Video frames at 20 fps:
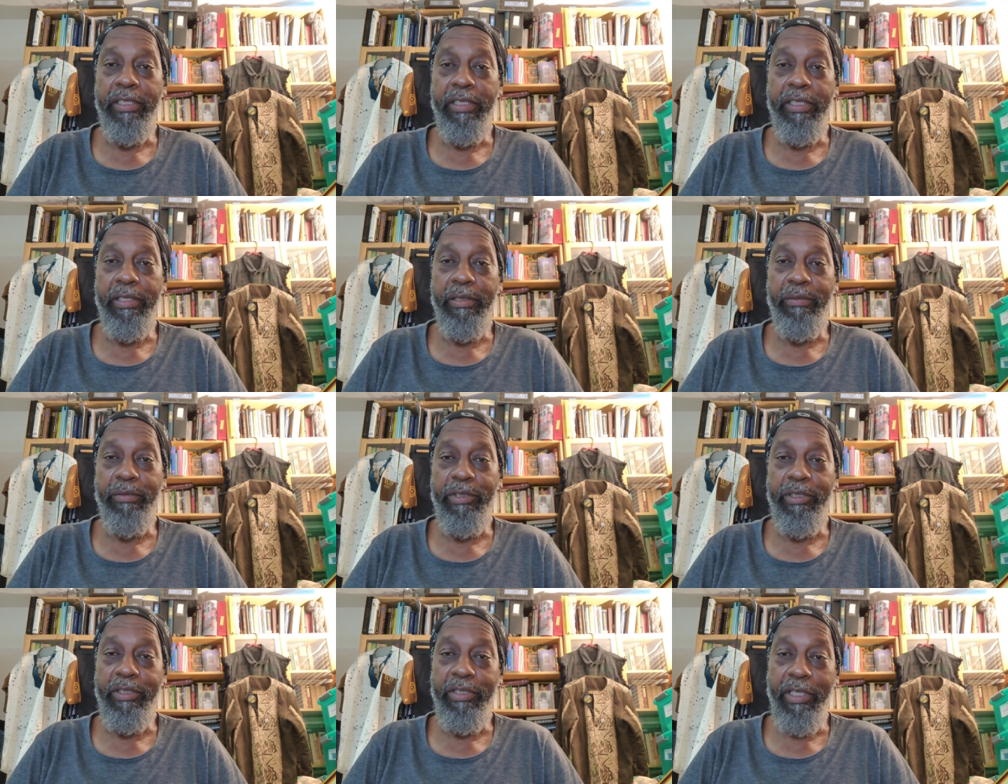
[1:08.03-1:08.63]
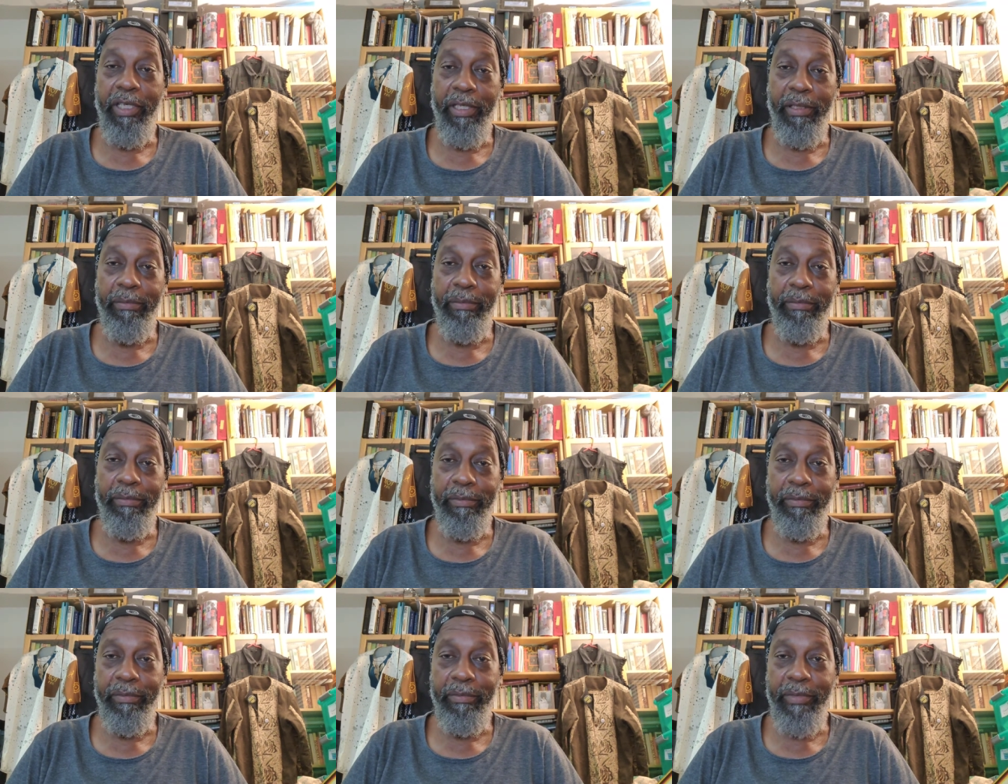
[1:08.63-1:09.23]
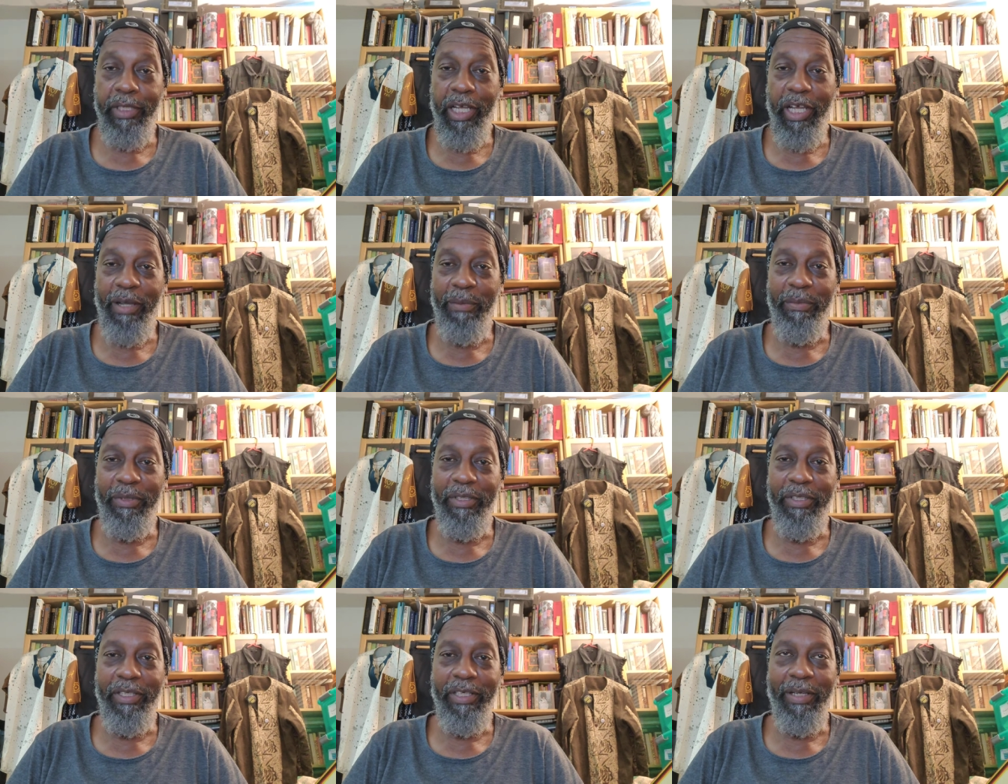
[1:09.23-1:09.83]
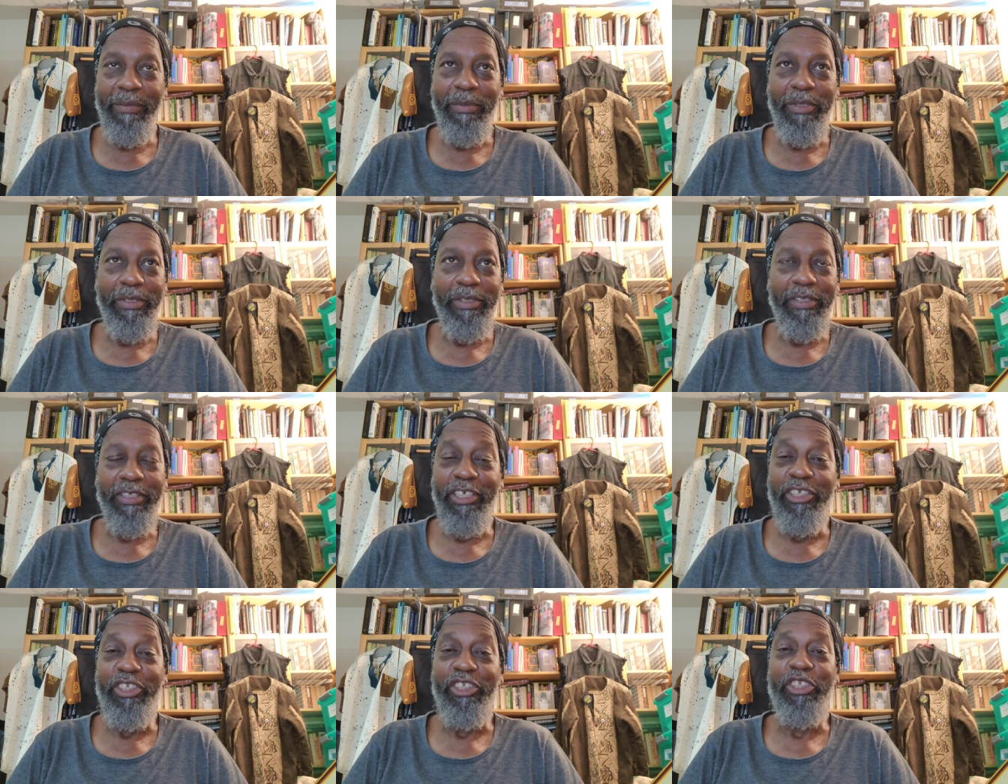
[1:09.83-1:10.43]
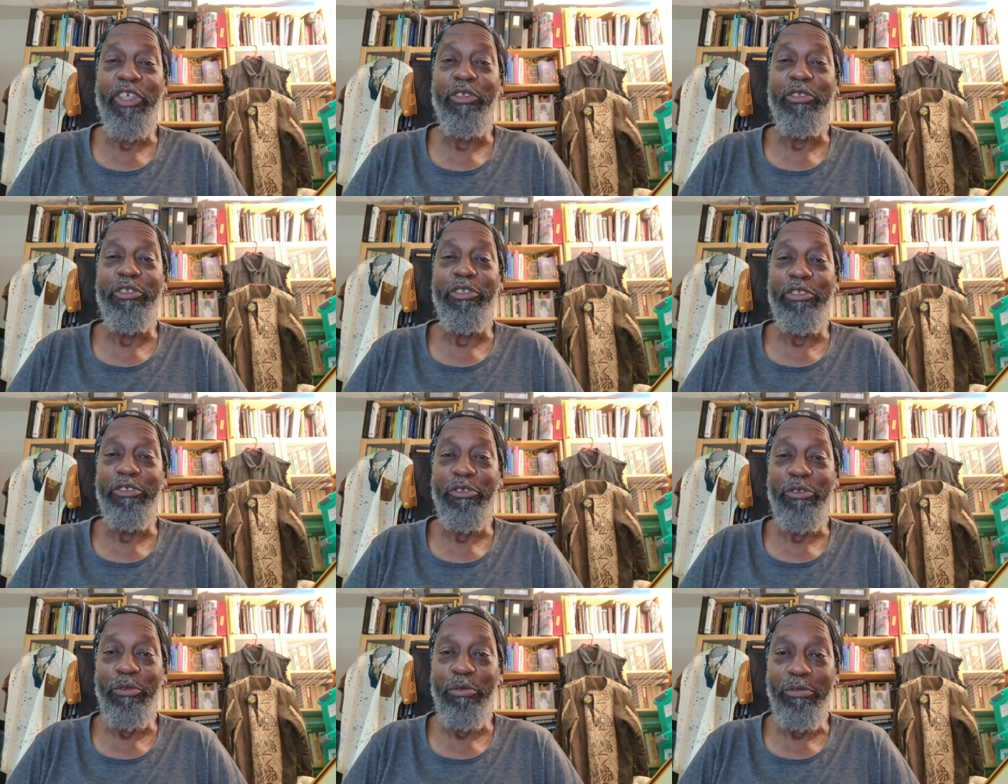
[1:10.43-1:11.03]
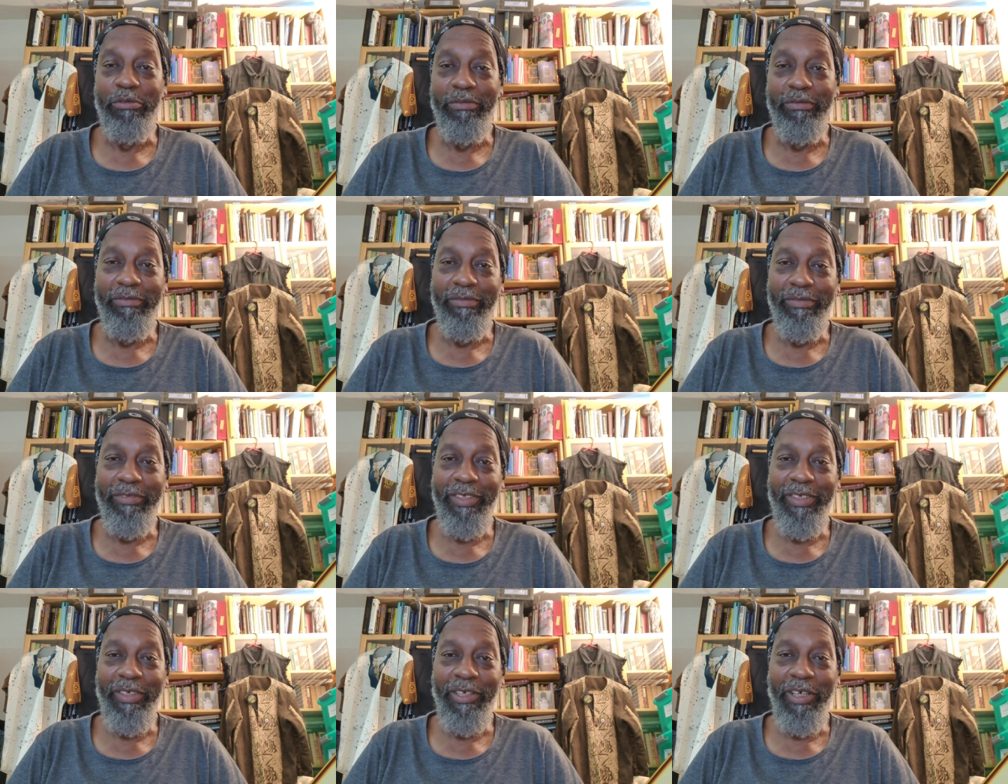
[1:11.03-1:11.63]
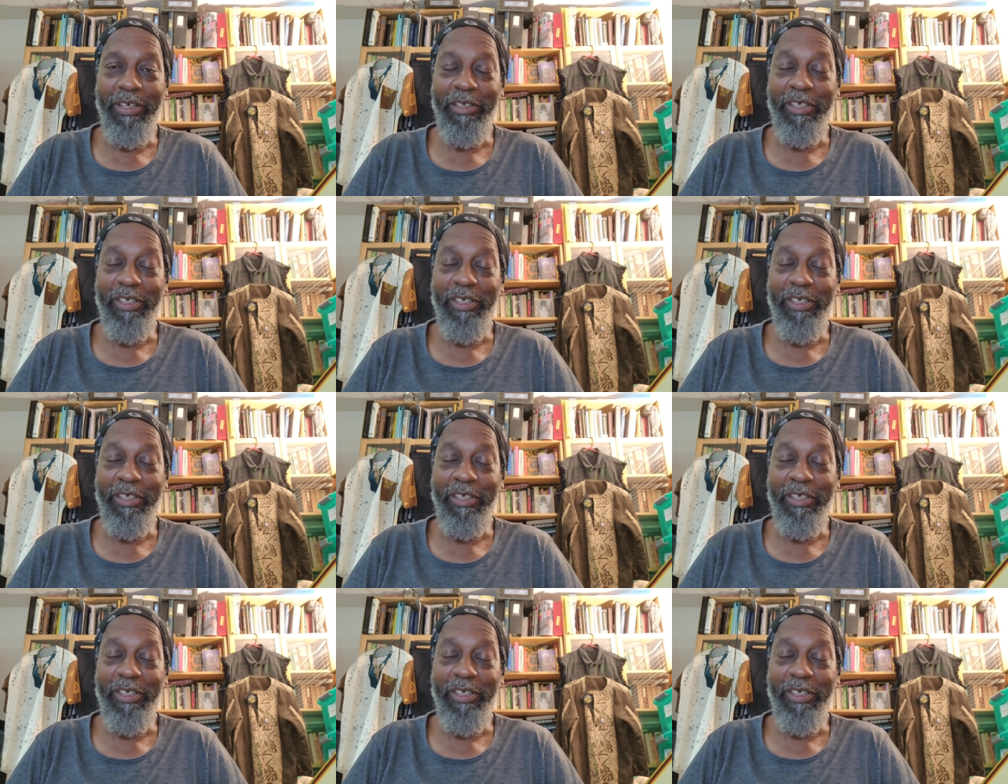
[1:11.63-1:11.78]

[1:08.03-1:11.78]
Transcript: uh, which I'm I'm a, I'm a consultant to, you know,